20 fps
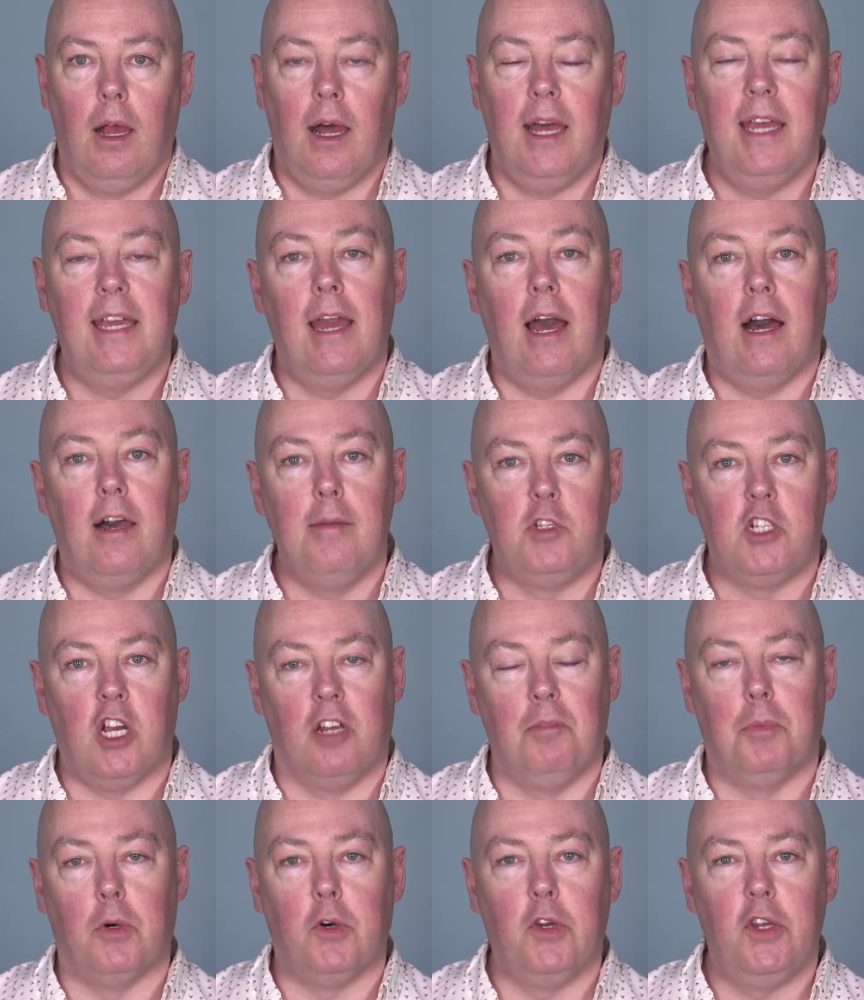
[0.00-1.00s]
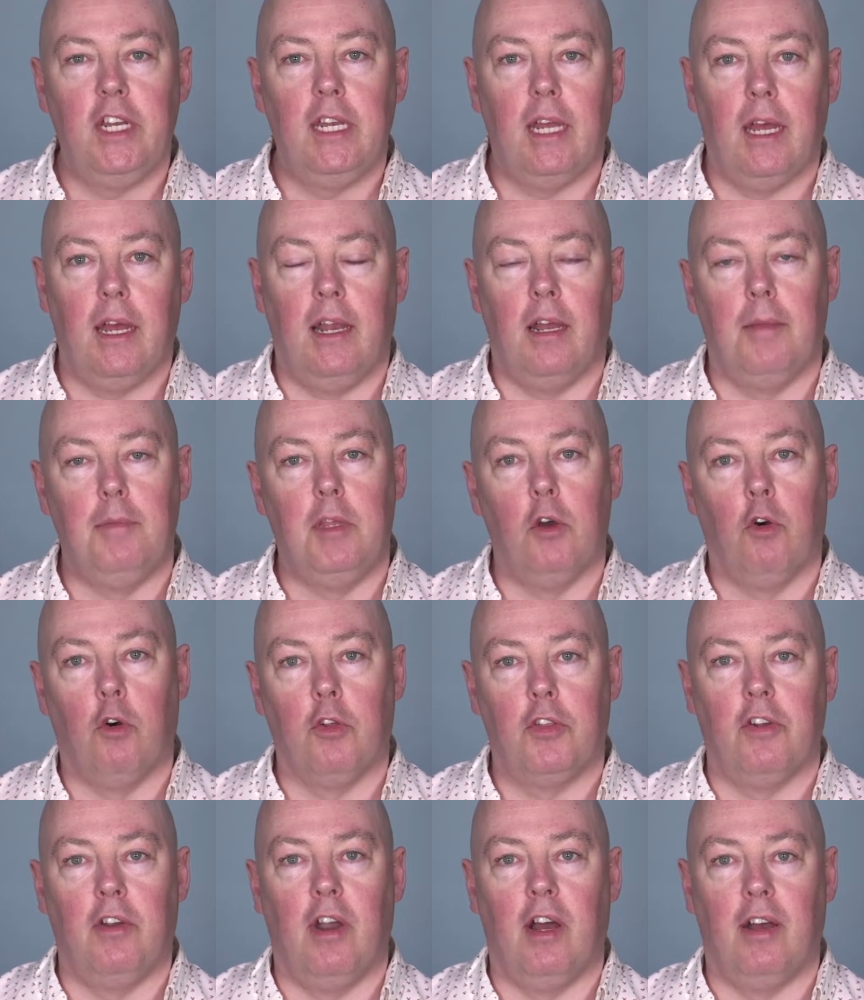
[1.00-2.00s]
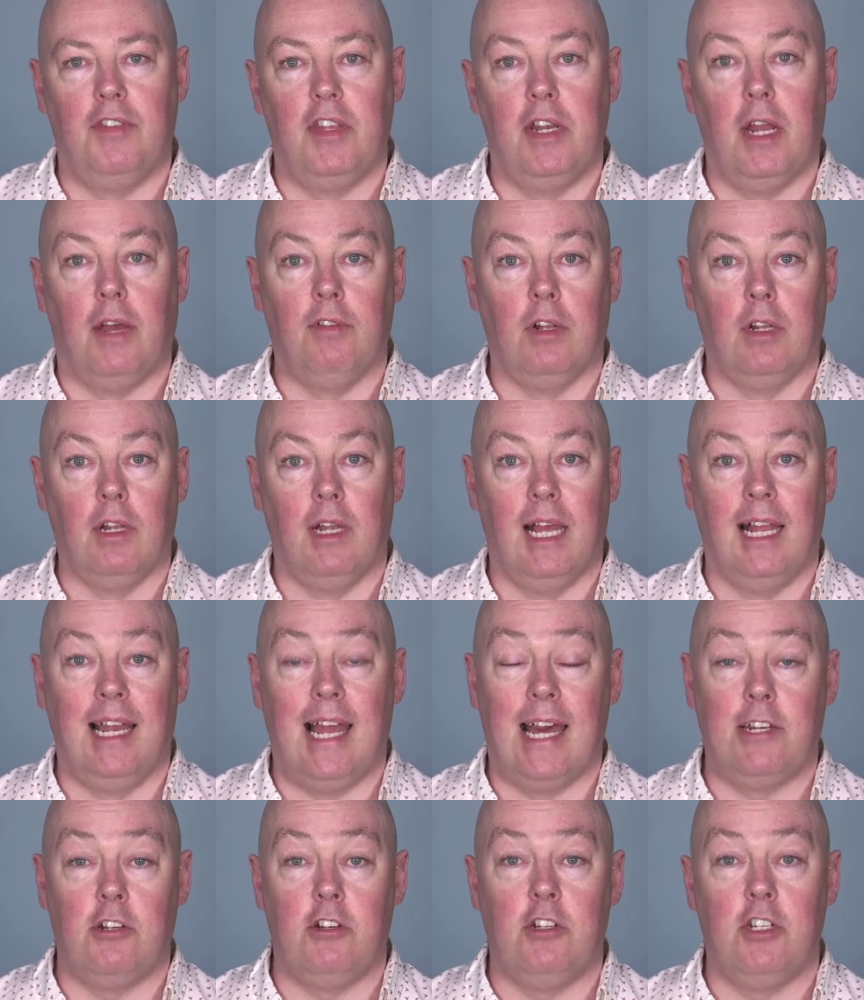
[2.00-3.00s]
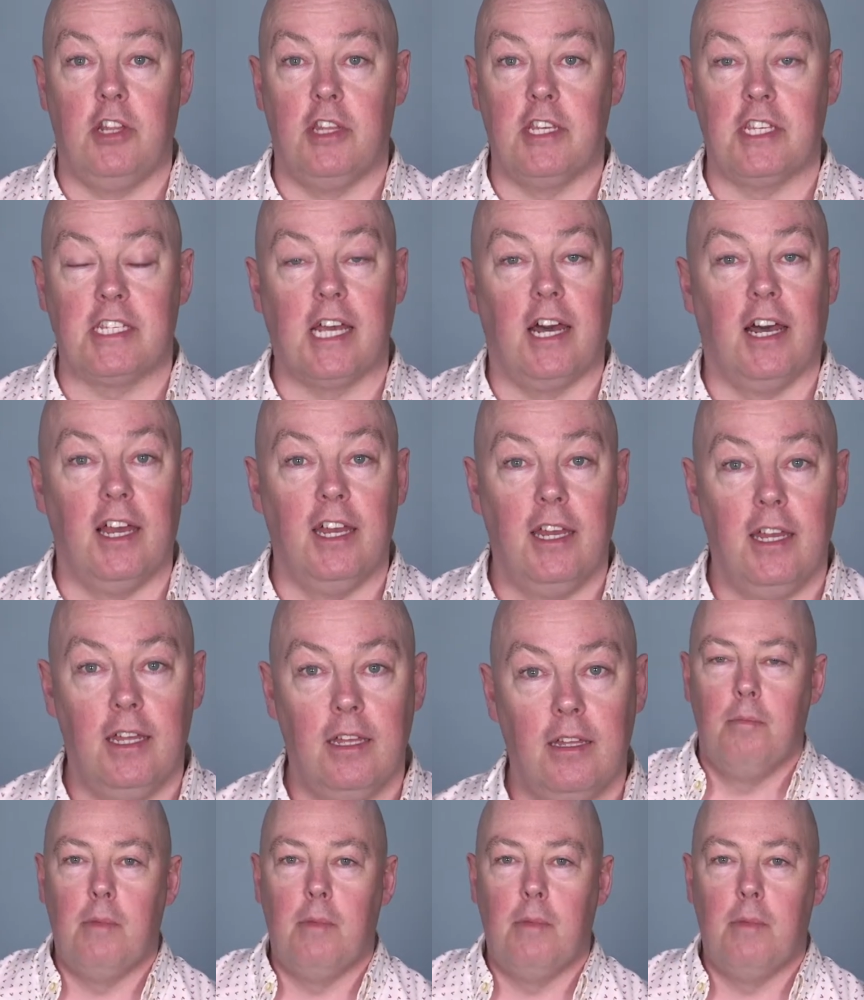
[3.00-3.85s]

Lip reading: Hi, I'm John Boyne, and I'm the author of the novel A Ladder to the Sky.